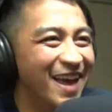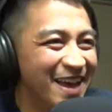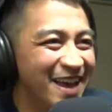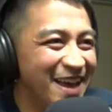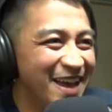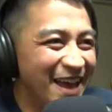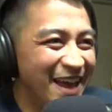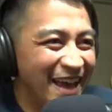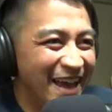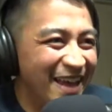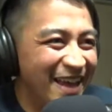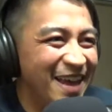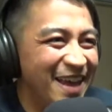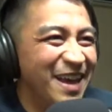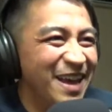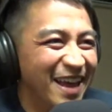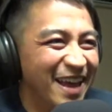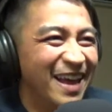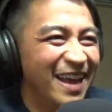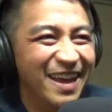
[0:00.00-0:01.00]
It's like tennis, but
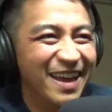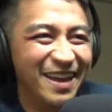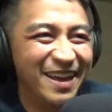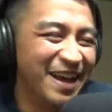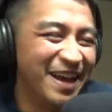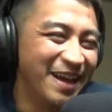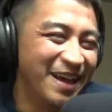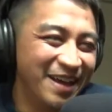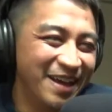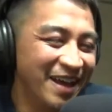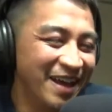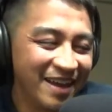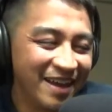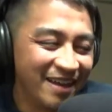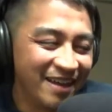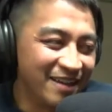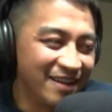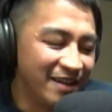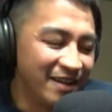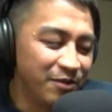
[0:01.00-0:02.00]
I never
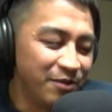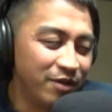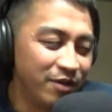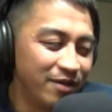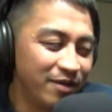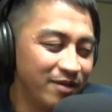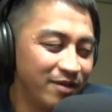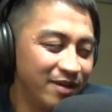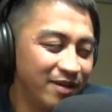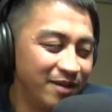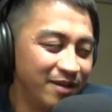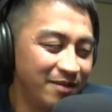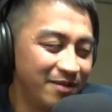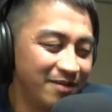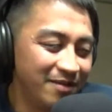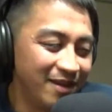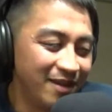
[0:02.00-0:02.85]
played.